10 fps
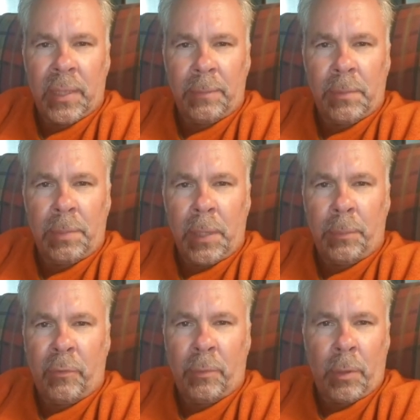types of
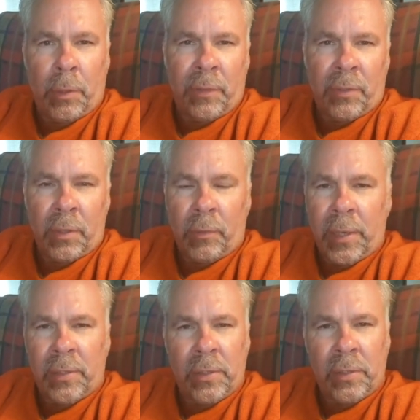people from all different
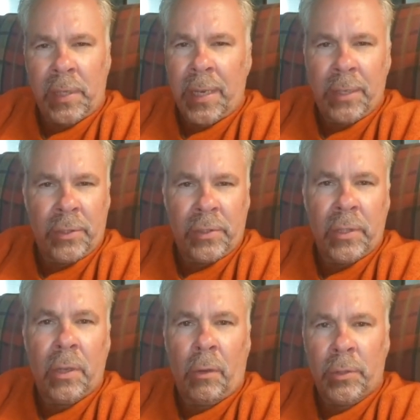races and ages
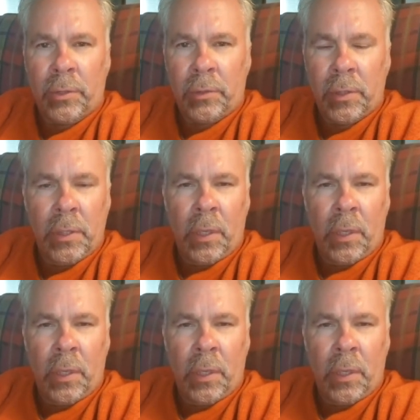and cultures.